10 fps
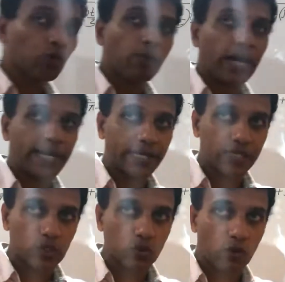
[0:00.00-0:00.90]

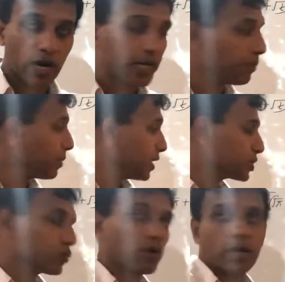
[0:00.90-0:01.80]
minus 1
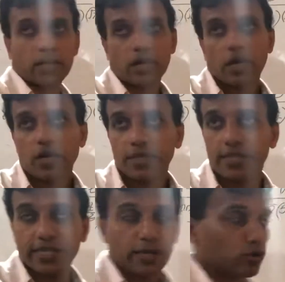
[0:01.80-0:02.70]
plus 1,
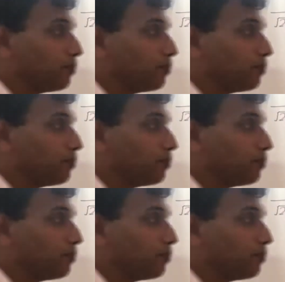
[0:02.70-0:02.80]
0.